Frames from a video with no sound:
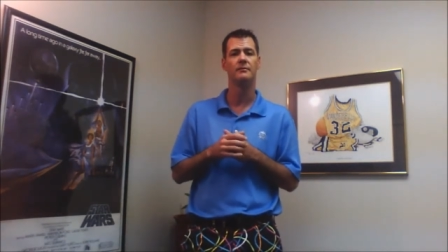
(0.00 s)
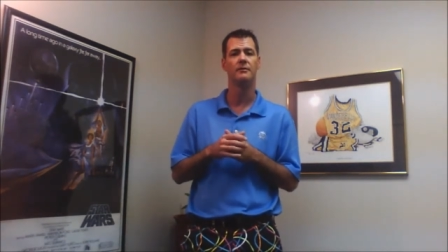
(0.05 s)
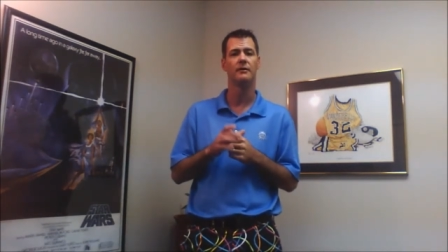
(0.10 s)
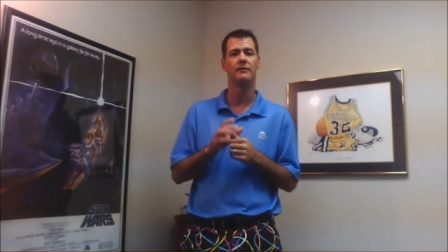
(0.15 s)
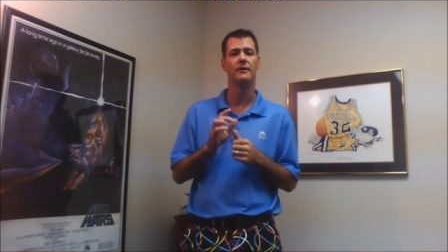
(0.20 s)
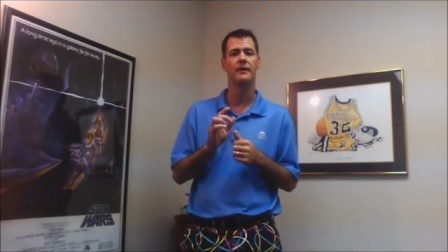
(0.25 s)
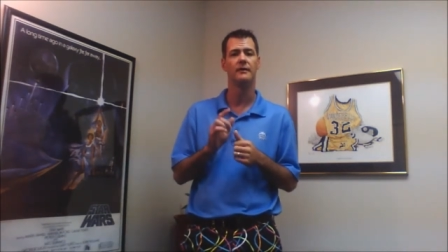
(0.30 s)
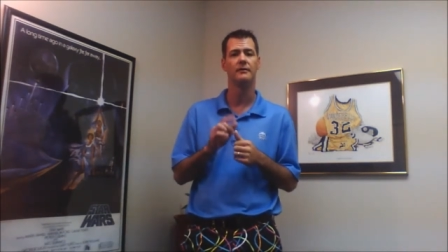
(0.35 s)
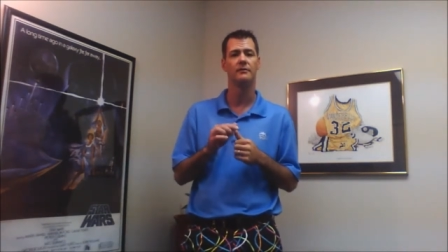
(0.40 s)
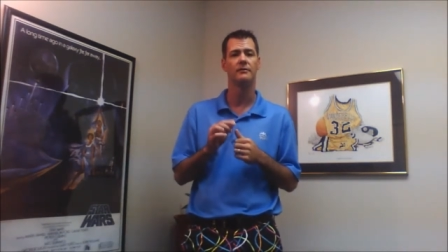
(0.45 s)
So
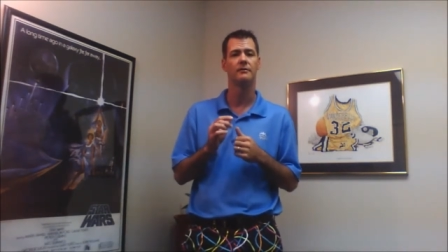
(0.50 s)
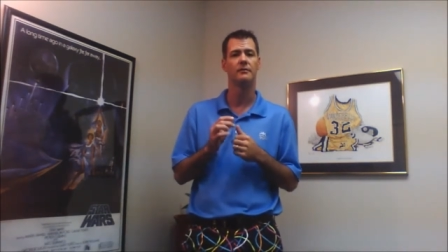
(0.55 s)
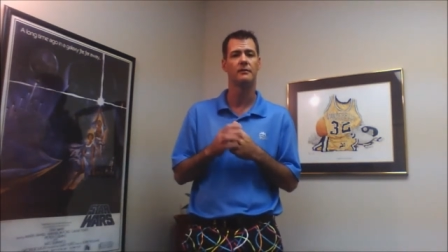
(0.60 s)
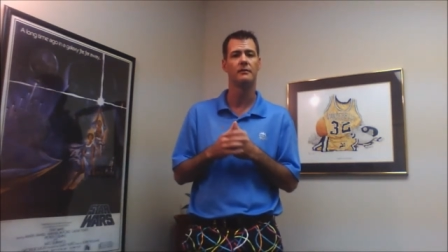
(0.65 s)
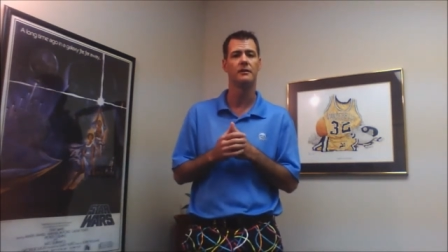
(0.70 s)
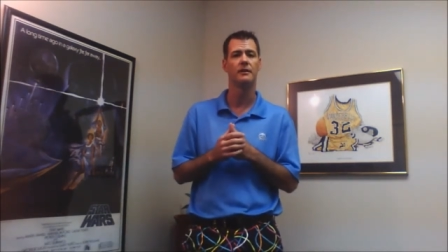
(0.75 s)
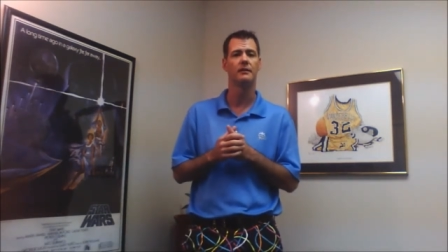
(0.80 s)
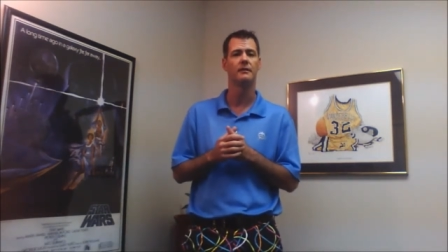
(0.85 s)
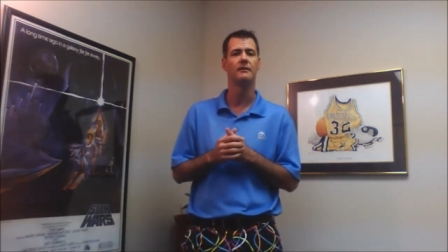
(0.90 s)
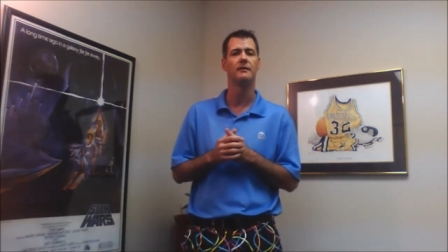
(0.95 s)
they just
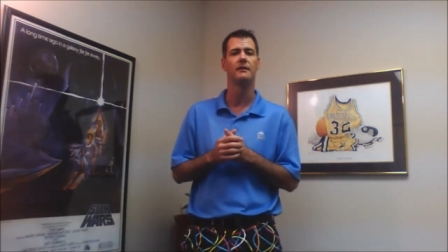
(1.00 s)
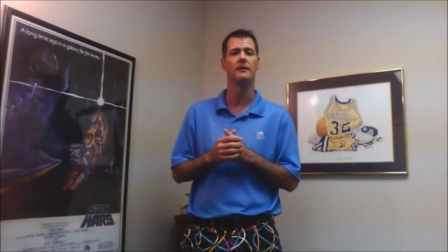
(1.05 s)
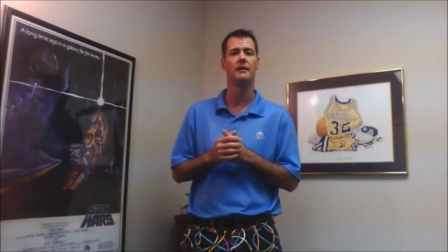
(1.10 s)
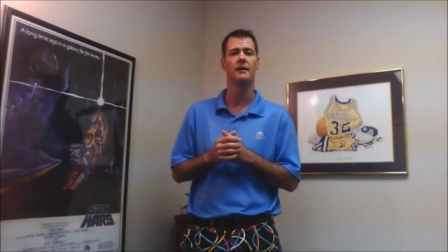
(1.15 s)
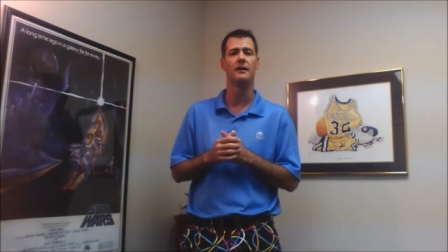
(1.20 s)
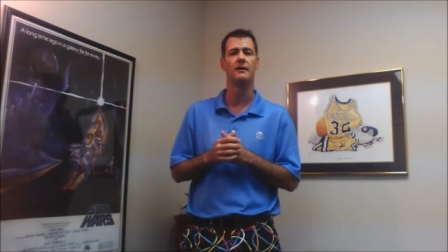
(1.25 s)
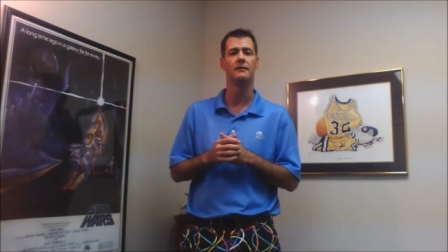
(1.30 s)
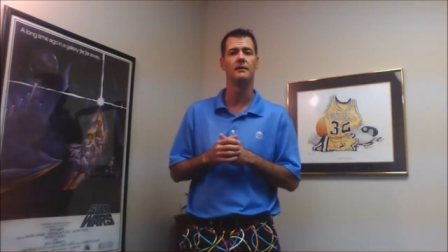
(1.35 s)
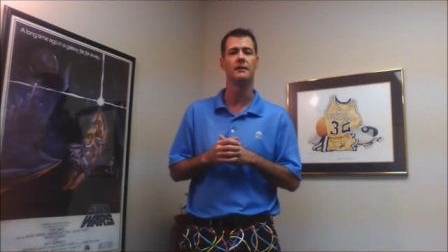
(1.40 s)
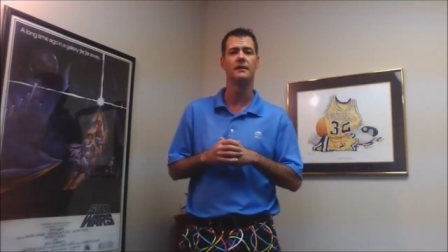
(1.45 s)
click
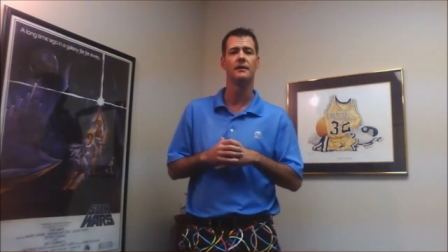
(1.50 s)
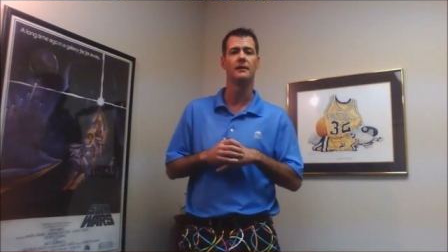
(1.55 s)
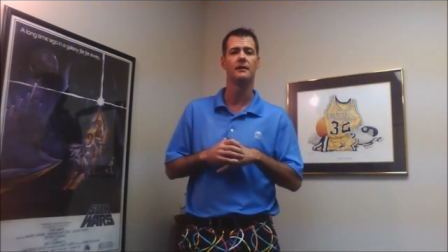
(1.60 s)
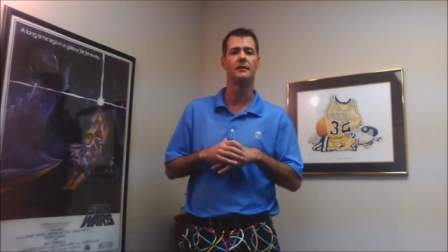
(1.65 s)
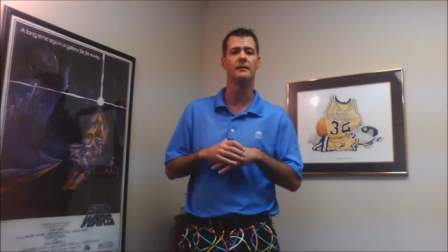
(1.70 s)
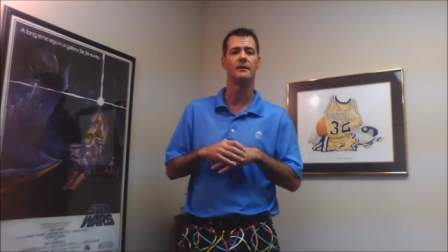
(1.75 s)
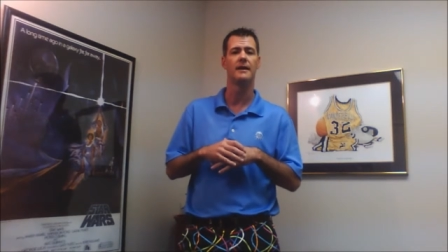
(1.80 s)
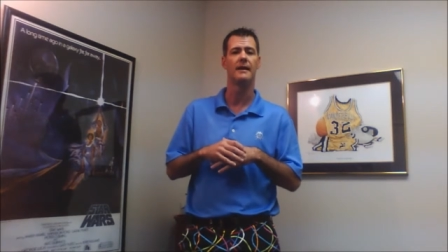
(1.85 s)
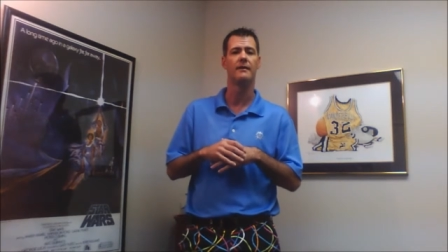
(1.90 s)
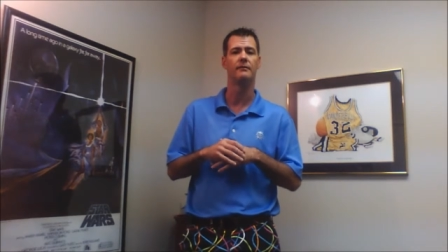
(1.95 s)
the link
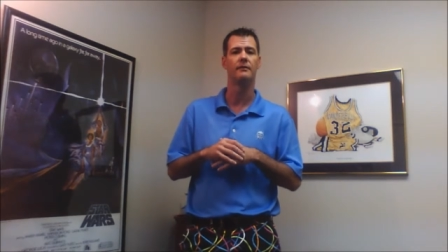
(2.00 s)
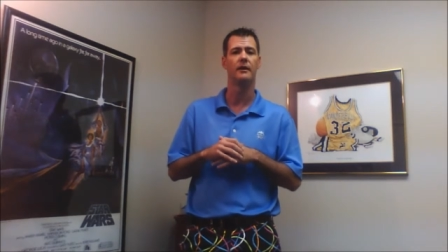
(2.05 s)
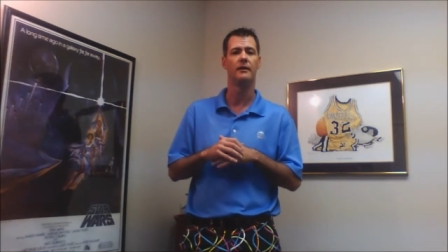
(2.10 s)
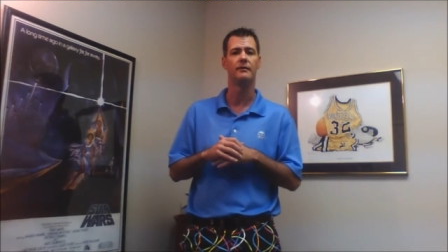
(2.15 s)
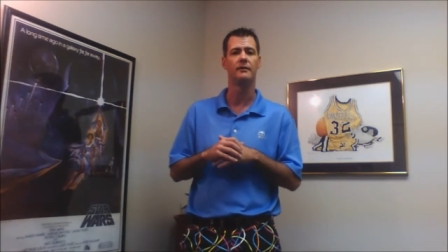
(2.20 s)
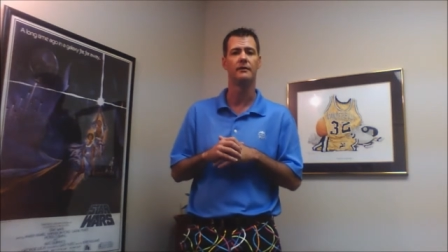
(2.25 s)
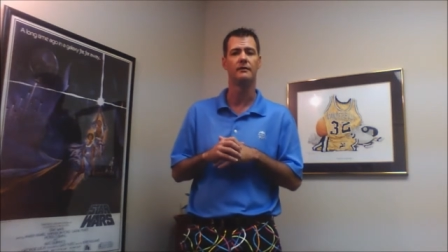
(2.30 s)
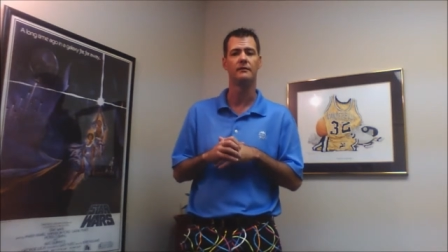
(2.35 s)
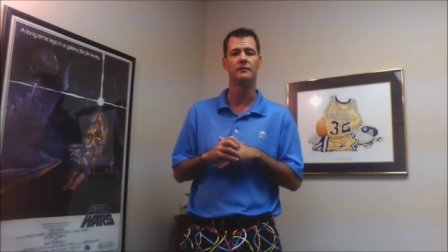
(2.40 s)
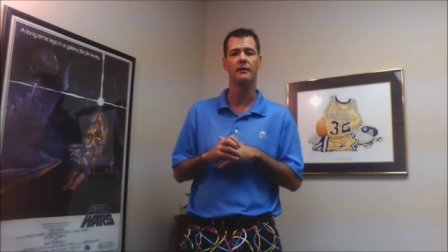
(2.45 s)
and
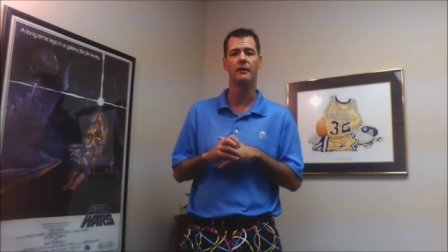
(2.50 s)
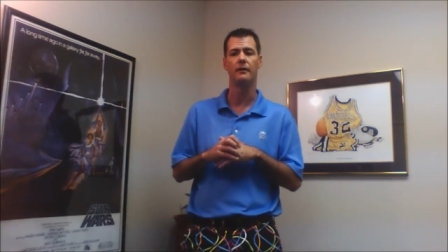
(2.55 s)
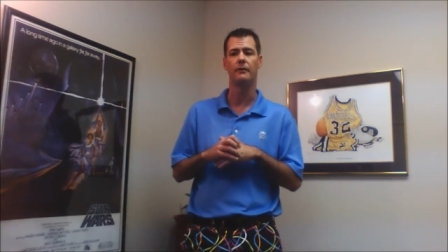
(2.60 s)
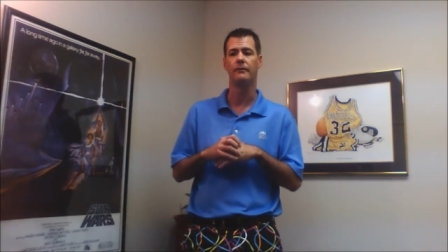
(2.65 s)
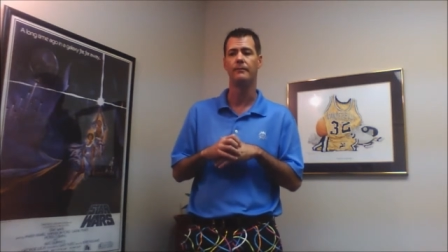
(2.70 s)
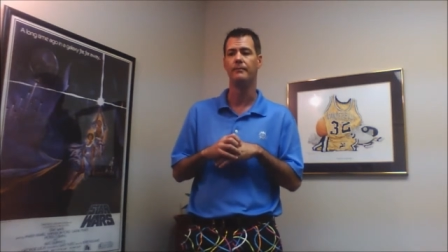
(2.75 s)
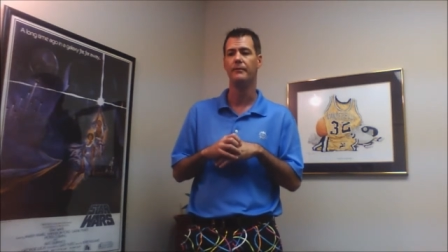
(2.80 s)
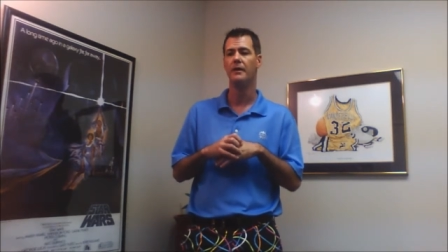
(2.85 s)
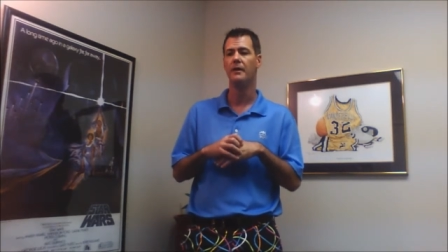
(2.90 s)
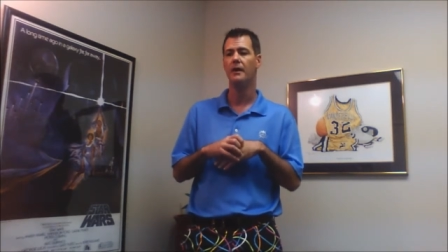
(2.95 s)
download it.
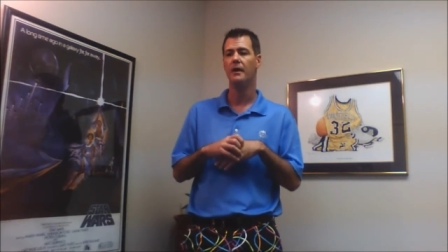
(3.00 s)
So